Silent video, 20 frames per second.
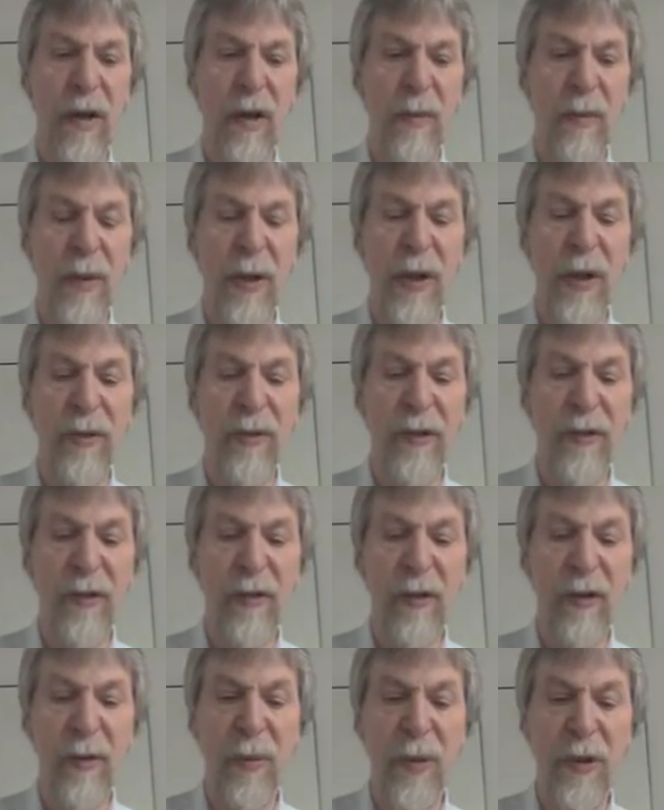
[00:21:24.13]
process
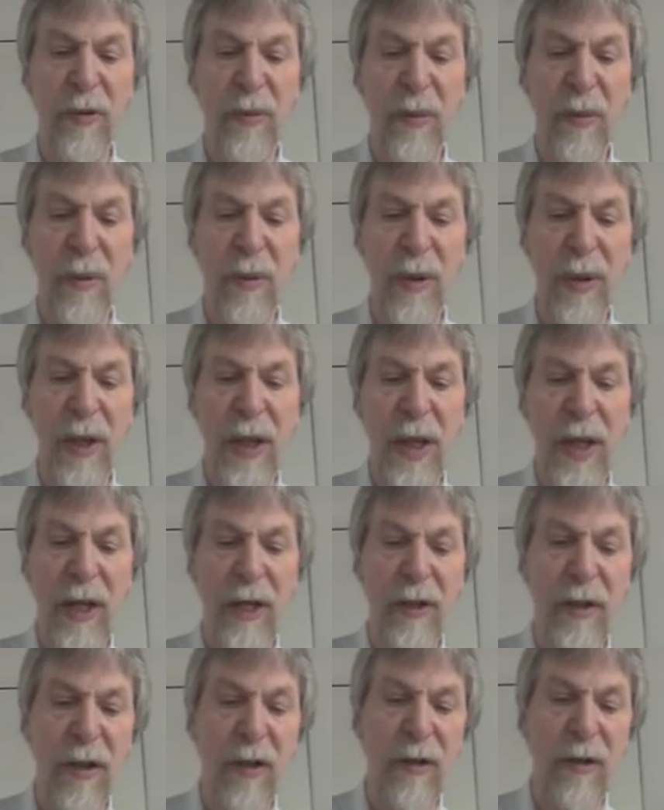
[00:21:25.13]
to which we would
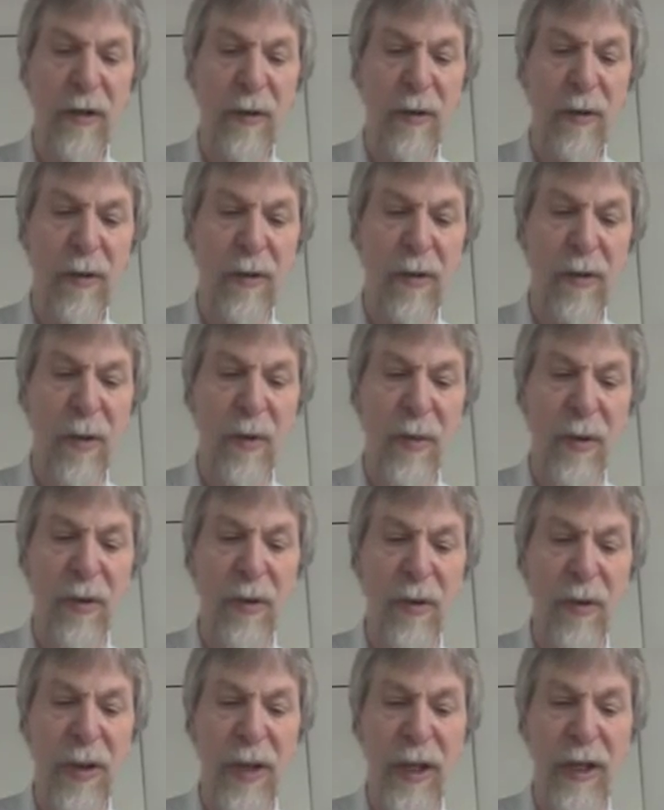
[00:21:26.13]
like to
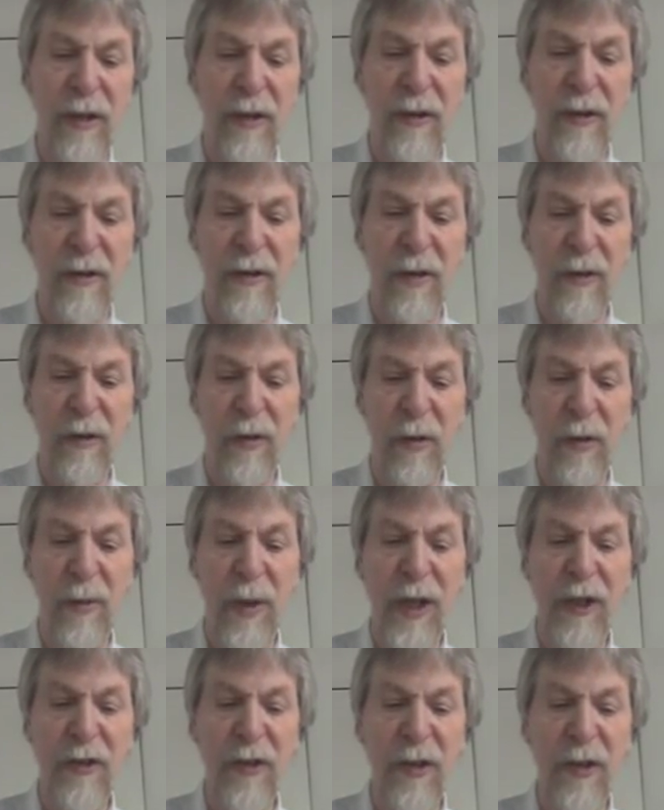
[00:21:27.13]
communicate this
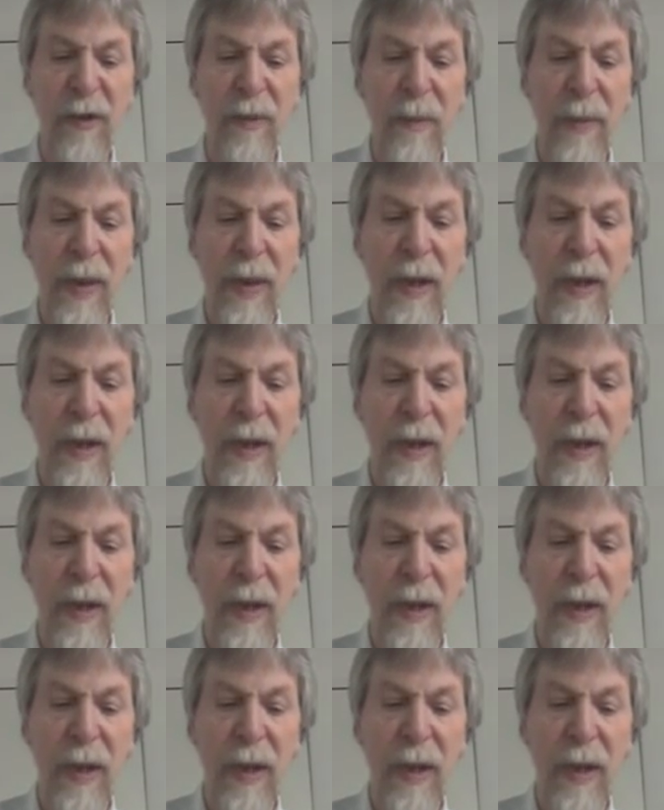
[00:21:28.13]
information.